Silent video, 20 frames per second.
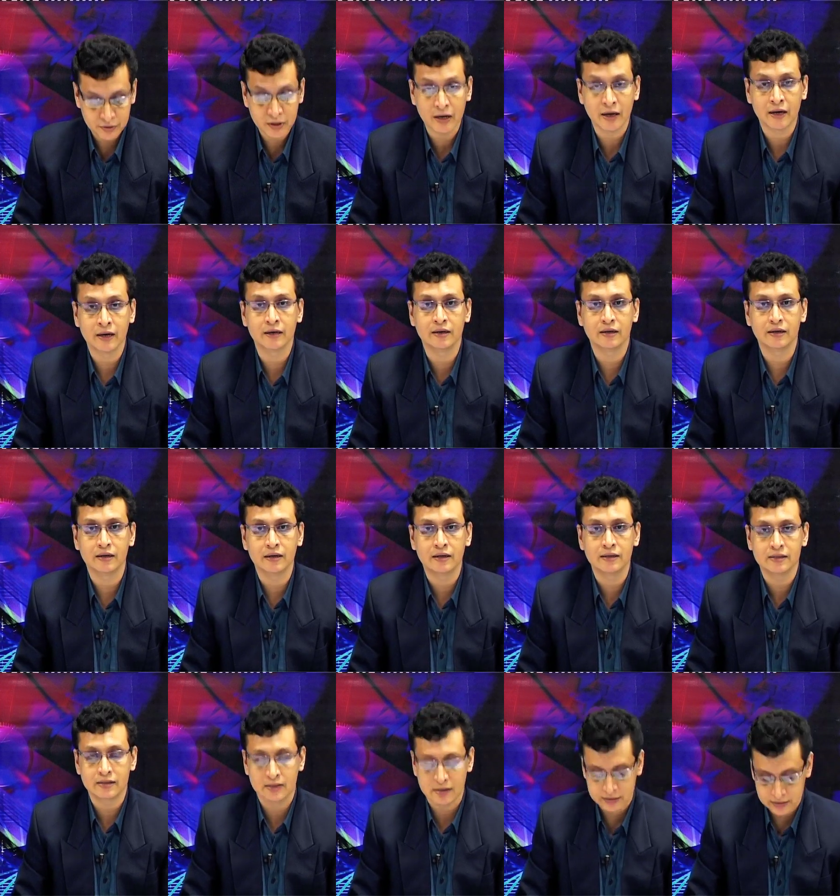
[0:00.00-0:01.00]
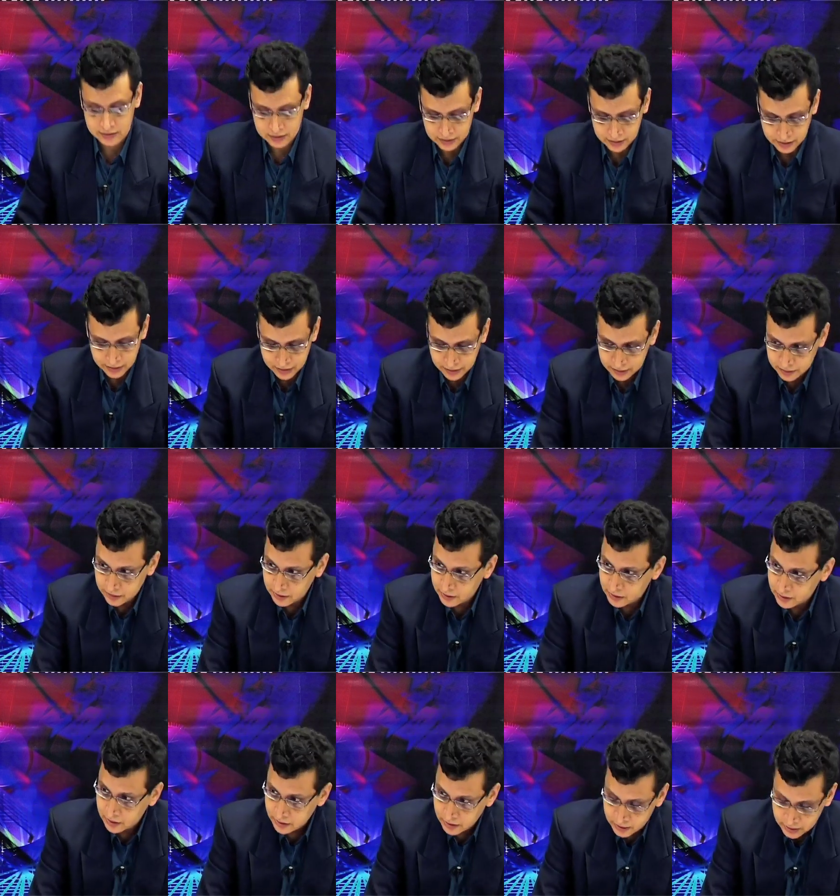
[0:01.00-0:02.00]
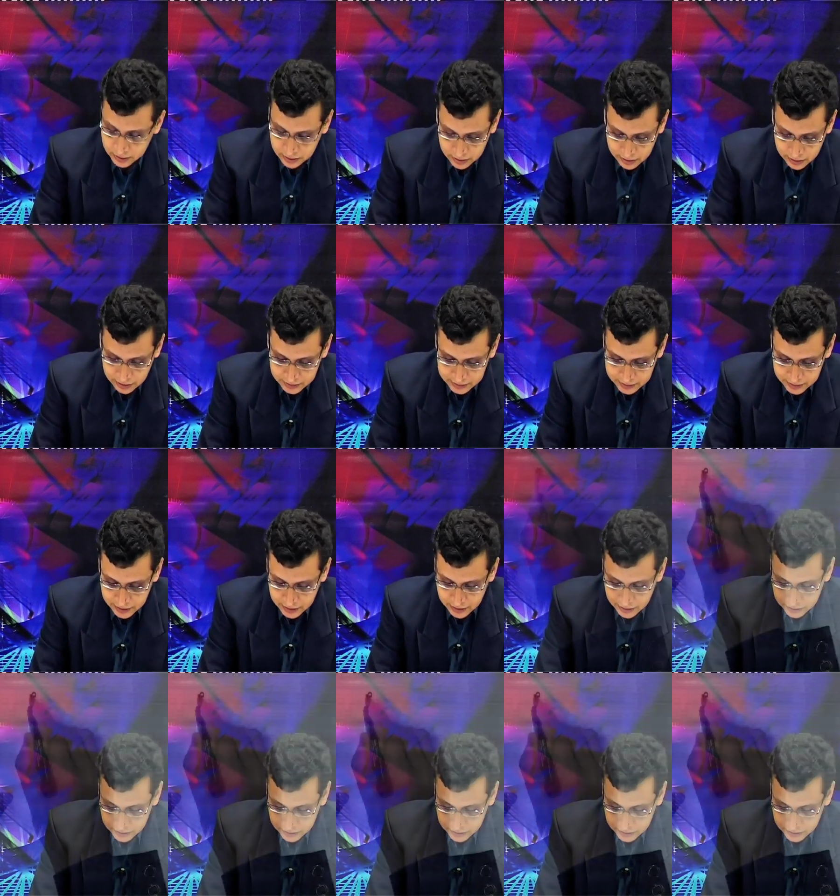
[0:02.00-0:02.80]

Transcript: we had discussed earlier. Consider